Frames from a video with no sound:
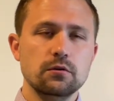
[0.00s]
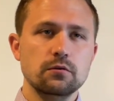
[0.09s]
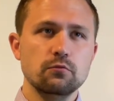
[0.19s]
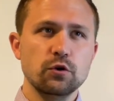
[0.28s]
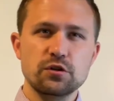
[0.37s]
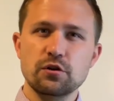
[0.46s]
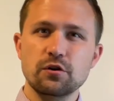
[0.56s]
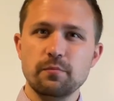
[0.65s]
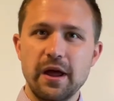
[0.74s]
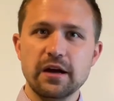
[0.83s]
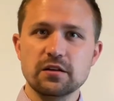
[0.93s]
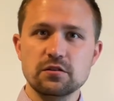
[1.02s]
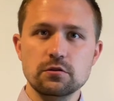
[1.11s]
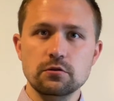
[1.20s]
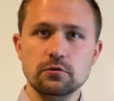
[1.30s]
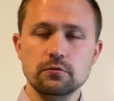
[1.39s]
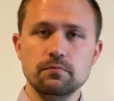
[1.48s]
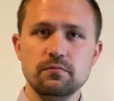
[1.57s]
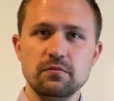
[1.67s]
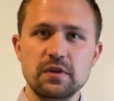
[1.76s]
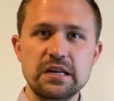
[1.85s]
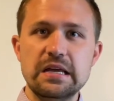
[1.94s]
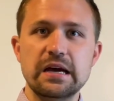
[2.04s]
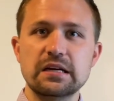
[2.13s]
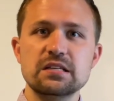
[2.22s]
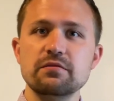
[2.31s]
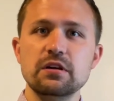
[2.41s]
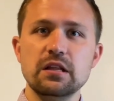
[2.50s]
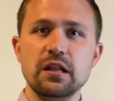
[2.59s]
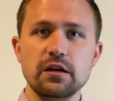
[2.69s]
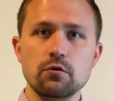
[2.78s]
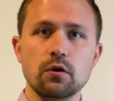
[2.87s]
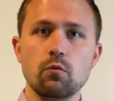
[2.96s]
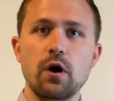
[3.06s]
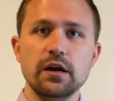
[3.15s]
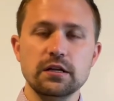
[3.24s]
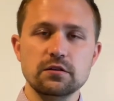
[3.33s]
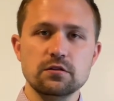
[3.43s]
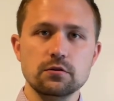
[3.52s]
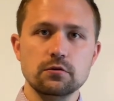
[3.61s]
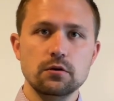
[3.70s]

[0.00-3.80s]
return back to any activity that you are wanting to.